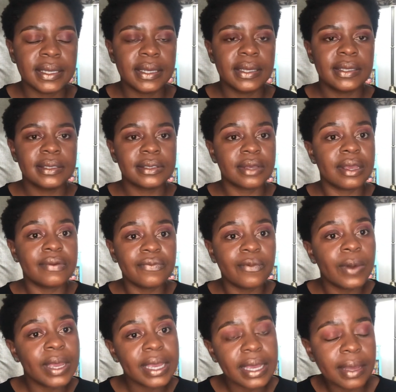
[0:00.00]
So if
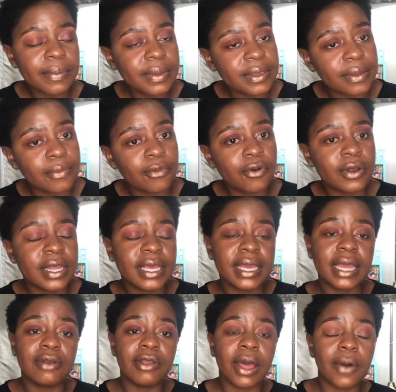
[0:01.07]
waking up in the morning can
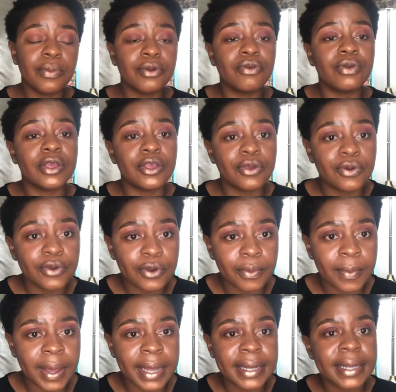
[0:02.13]
help you renew your
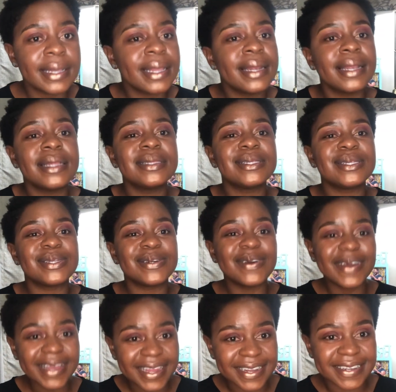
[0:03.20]
mind, then let's do it.